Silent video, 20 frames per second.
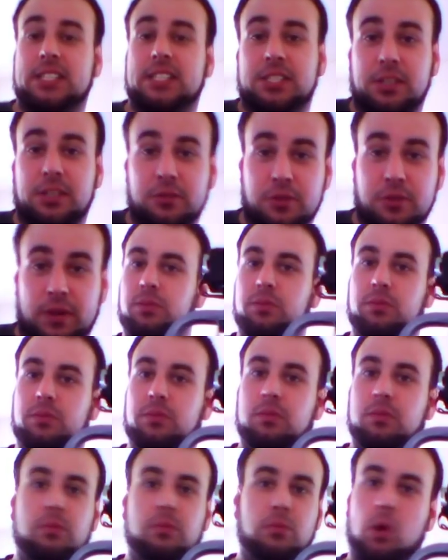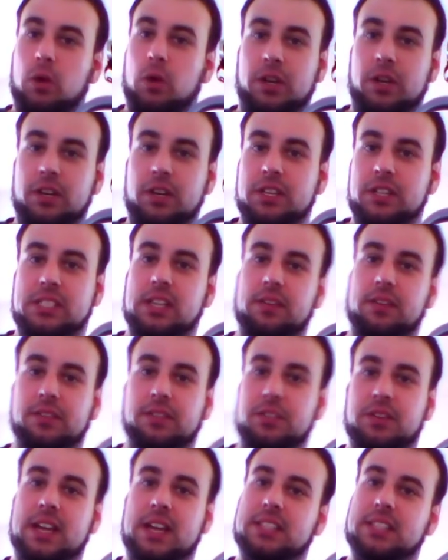U joint. Order yourself the
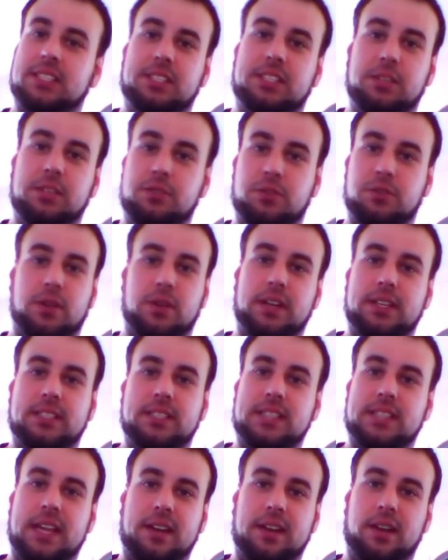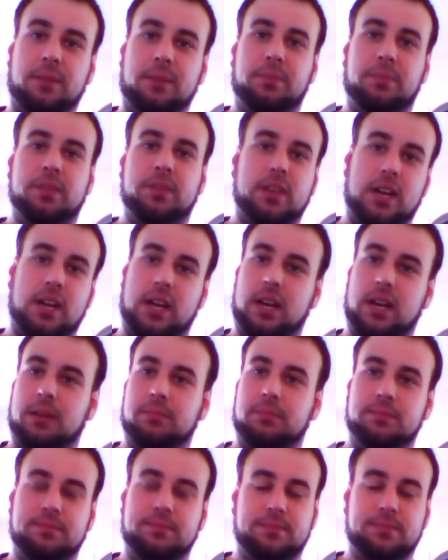Traxxas U joint setup. Um,
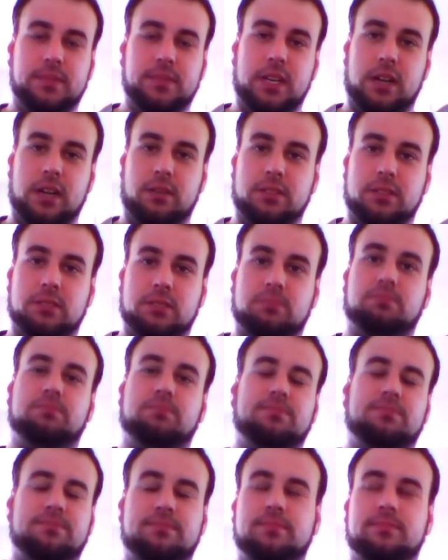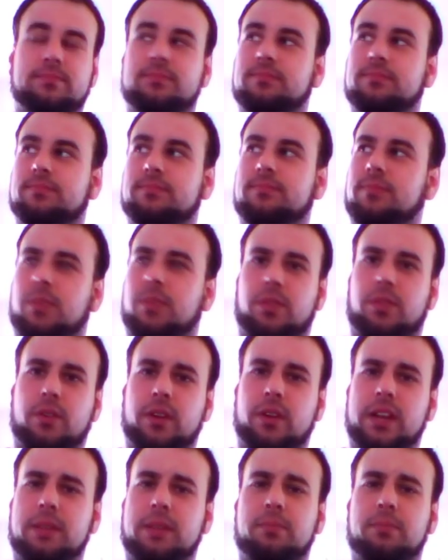you know, it's
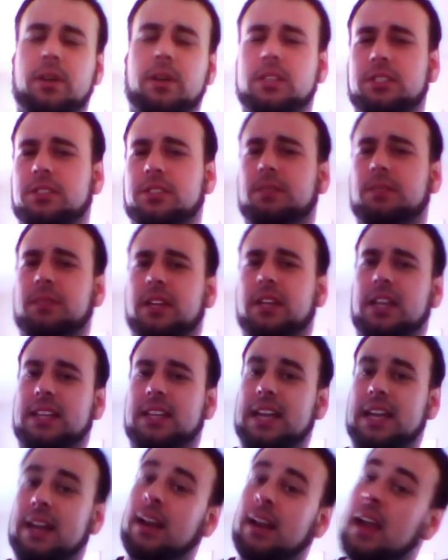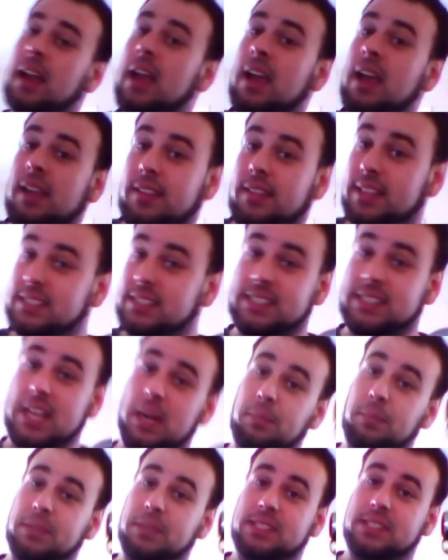thirty bucks or something like that. This
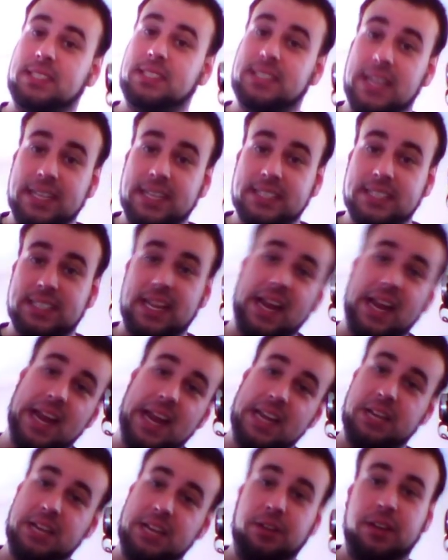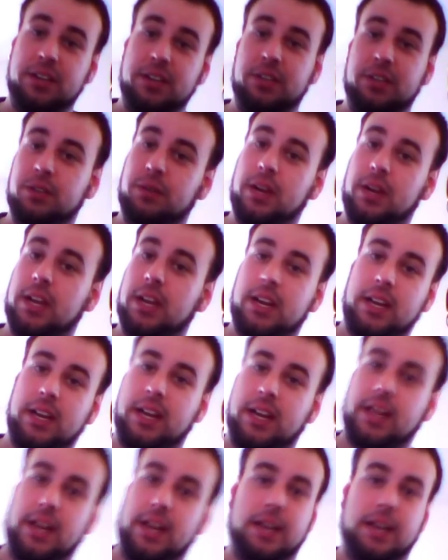setup is six, and you can do it
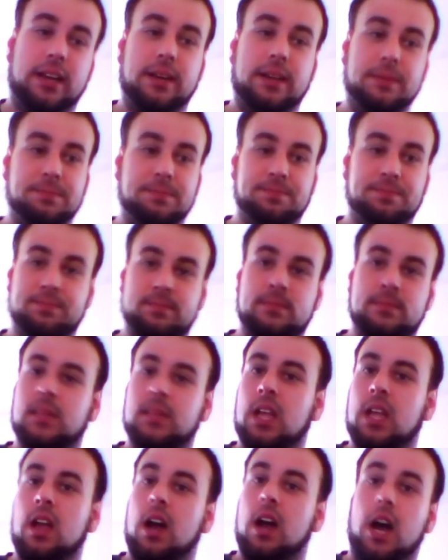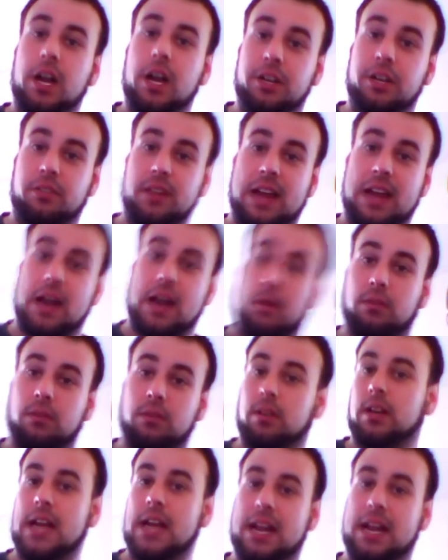in under an hour
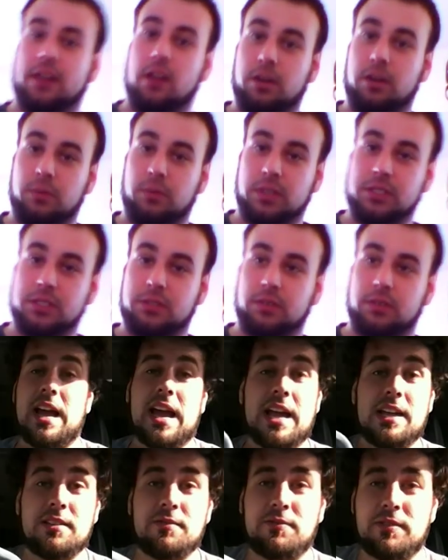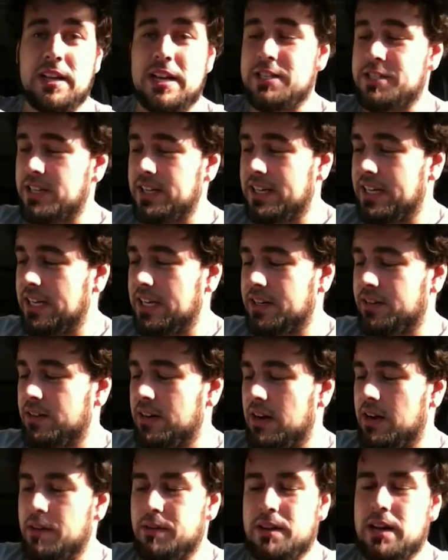at a hardware store. Had the flashlight kicking
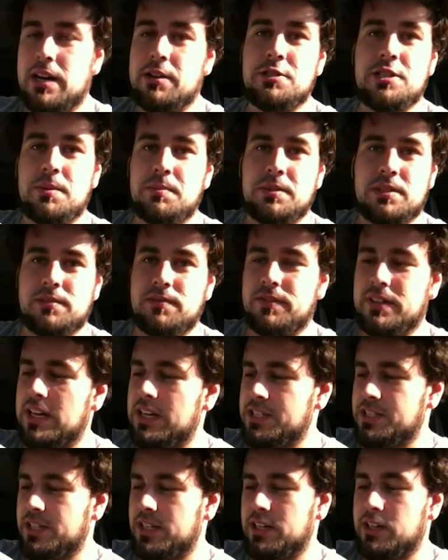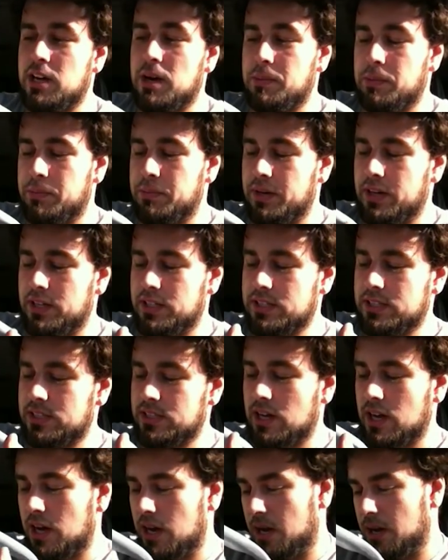around. How cheap is a flashlight? A couple
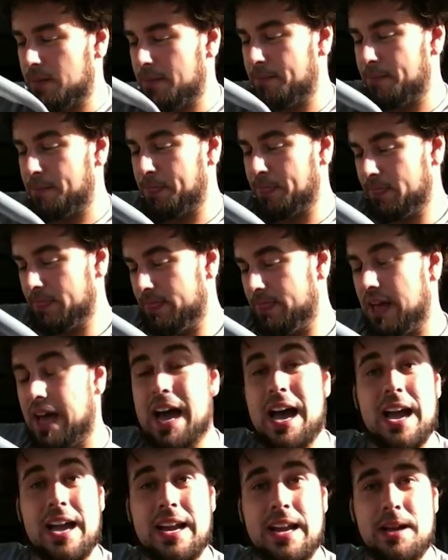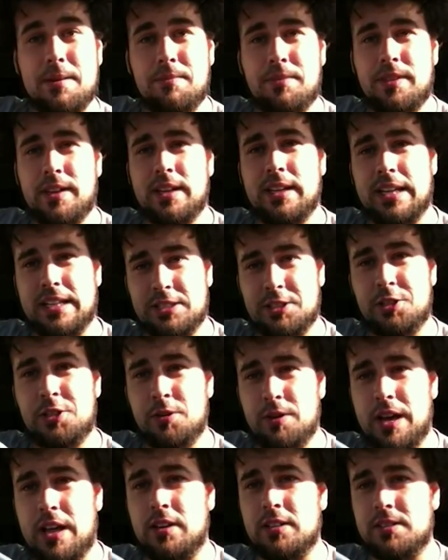bucks. Um, the IM thing, that's
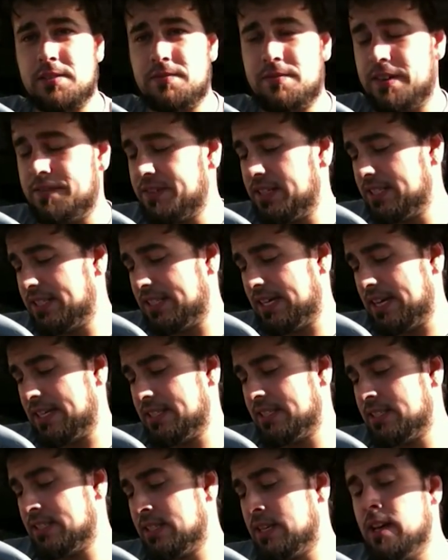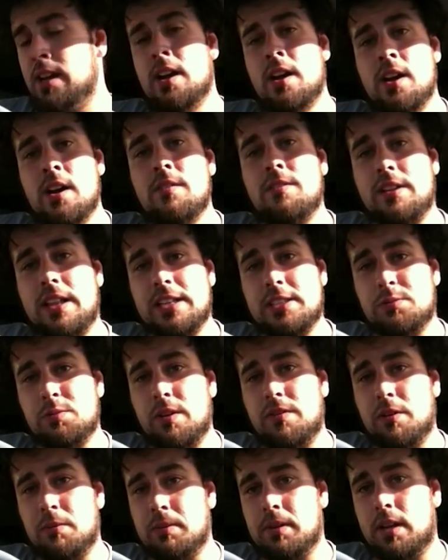two dollars and fifty cents for that
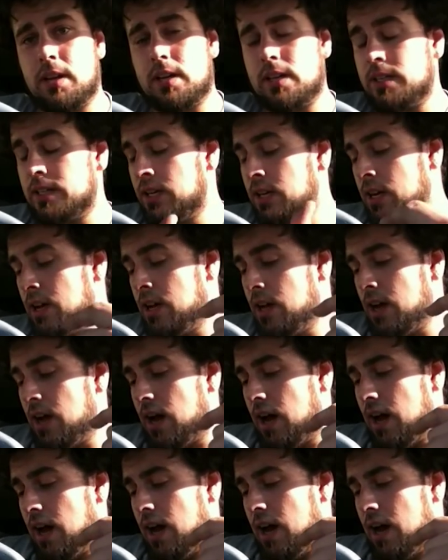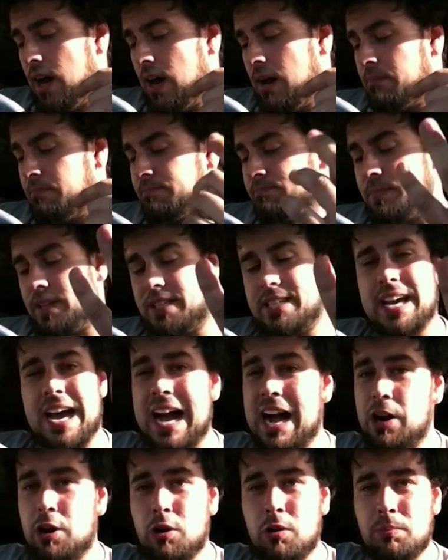swivel plug. Um, the
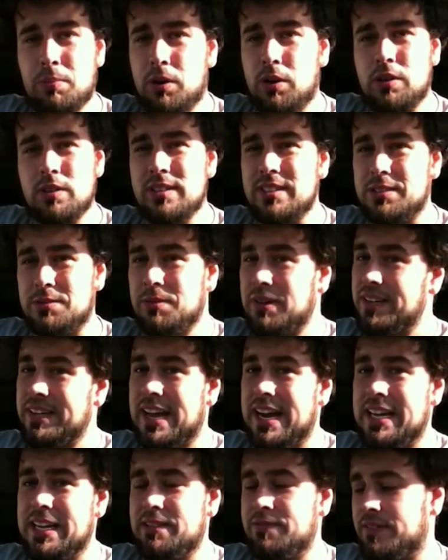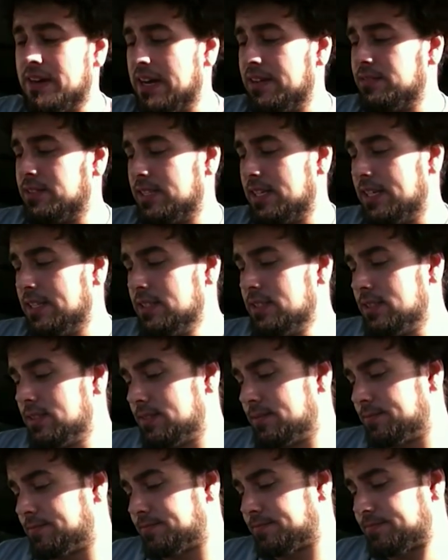toggle bolt is what ninety five
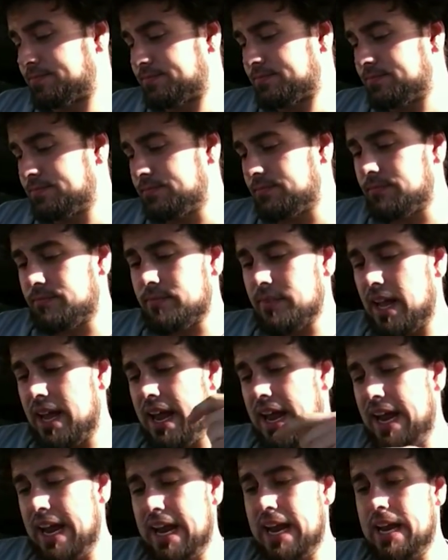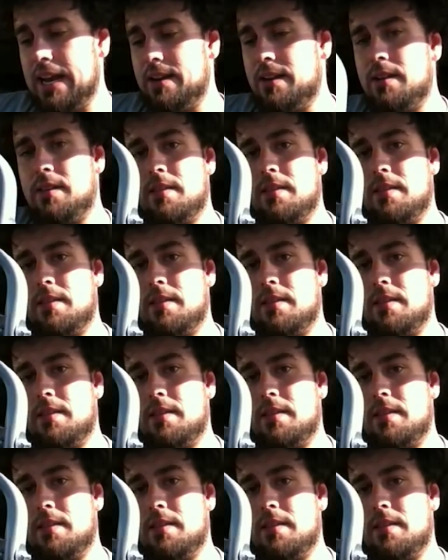cents, and